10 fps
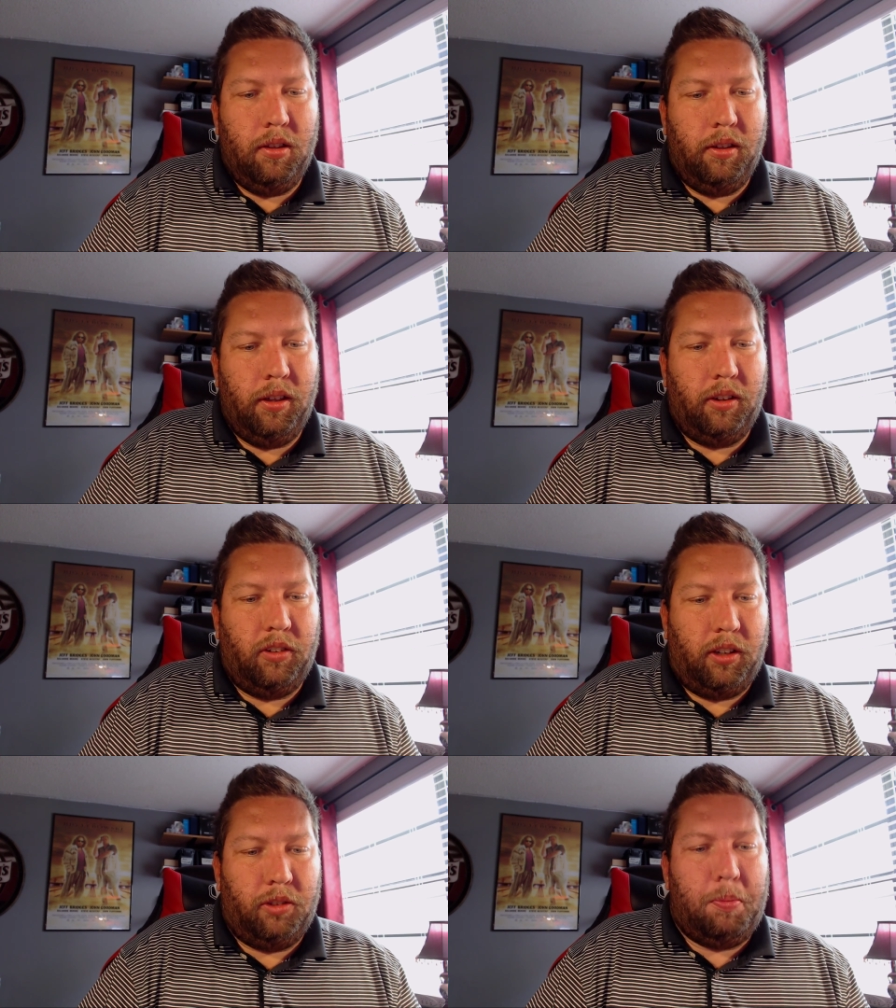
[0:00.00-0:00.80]

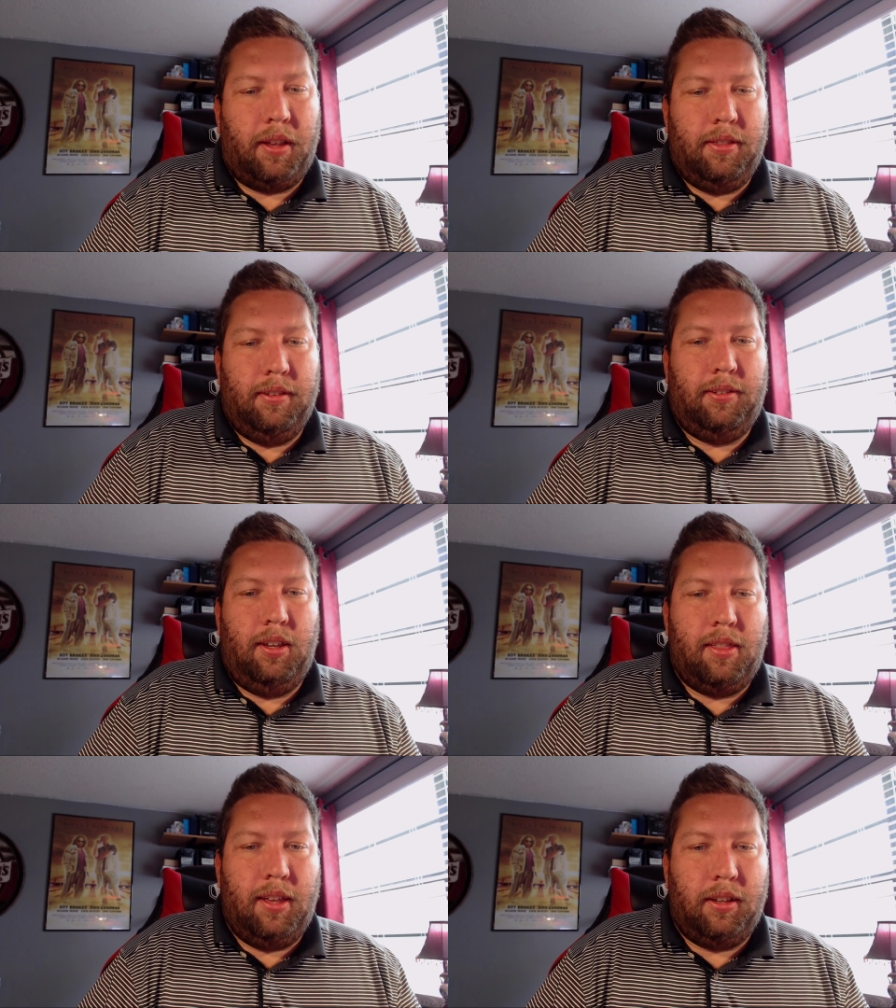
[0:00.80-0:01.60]
uh, expect to
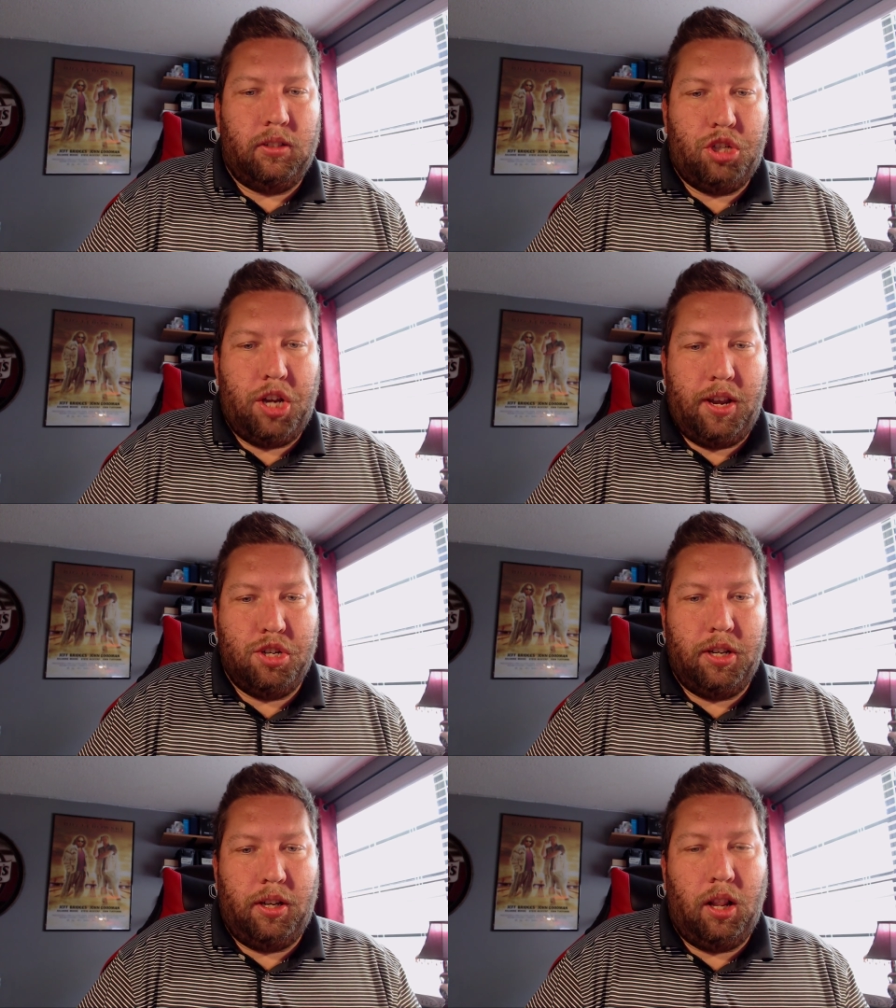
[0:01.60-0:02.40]
see things
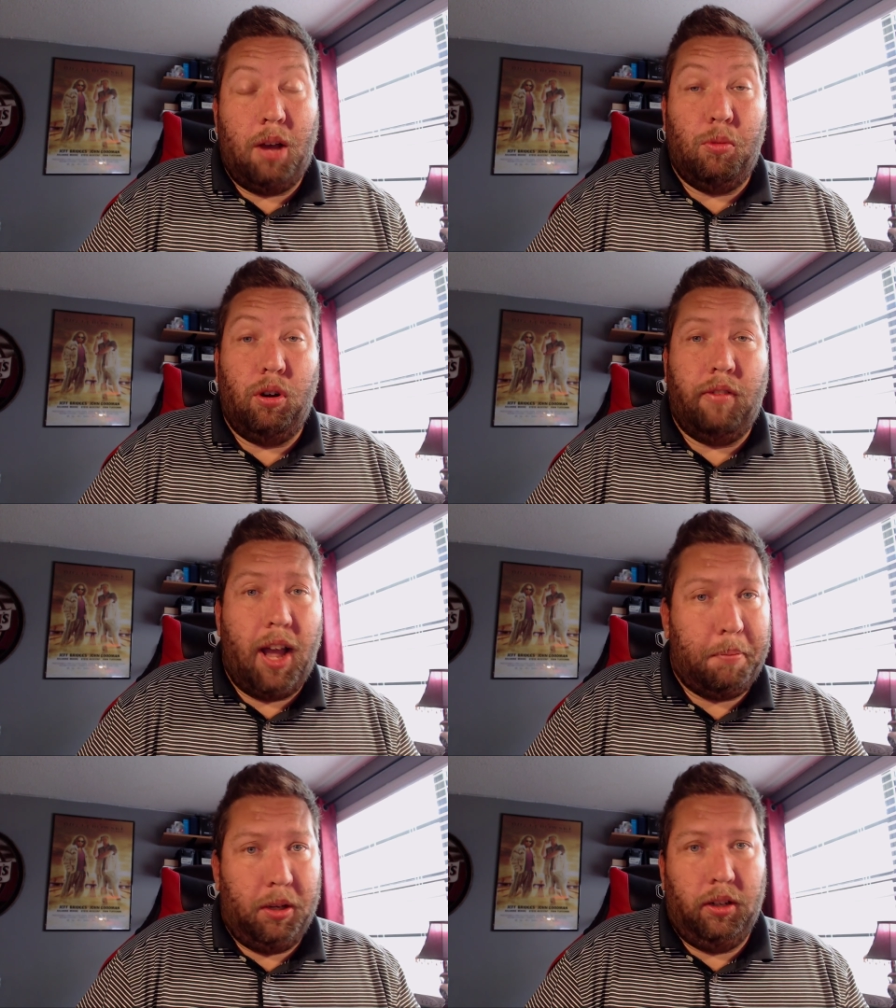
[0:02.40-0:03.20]
changing a lot more
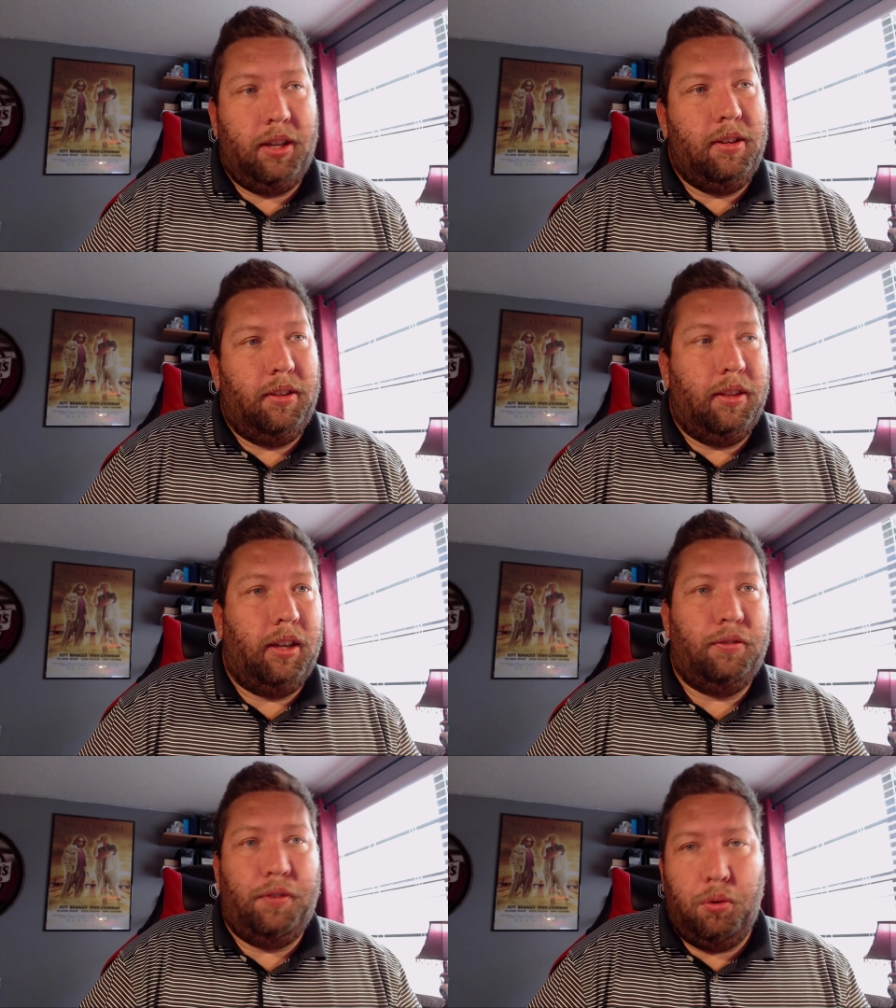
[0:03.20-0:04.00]
rapidly in the
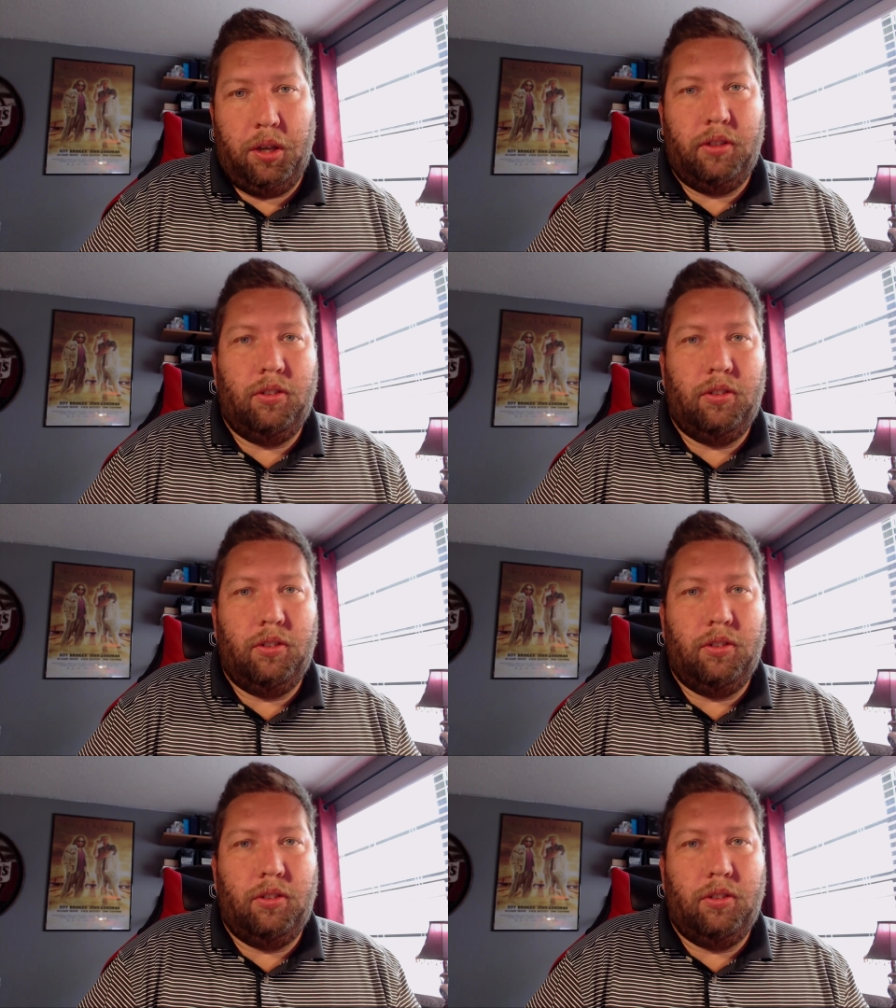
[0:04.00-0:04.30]
next few weeks.